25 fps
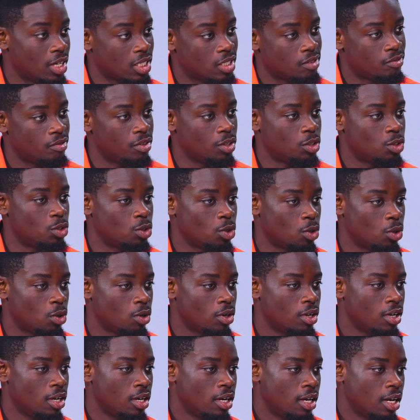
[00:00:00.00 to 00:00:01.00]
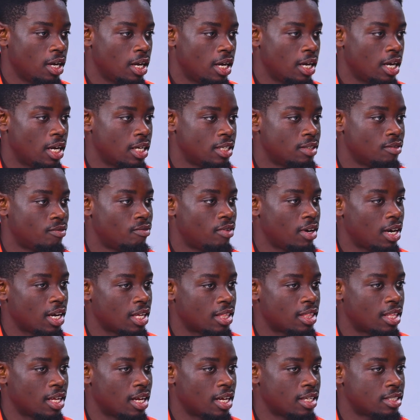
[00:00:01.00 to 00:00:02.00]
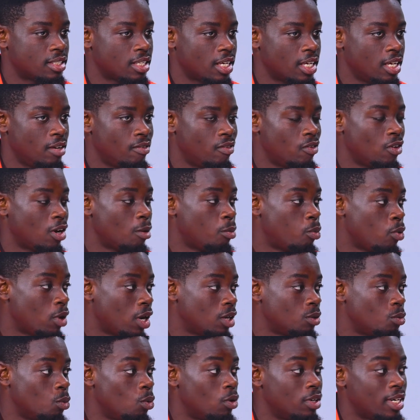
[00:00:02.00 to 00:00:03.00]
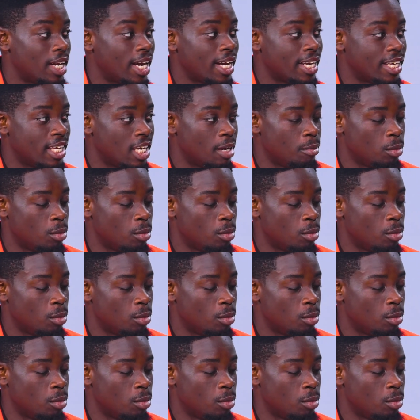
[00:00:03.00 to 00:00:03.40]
fixture, the fact that if Liverpool had won that game,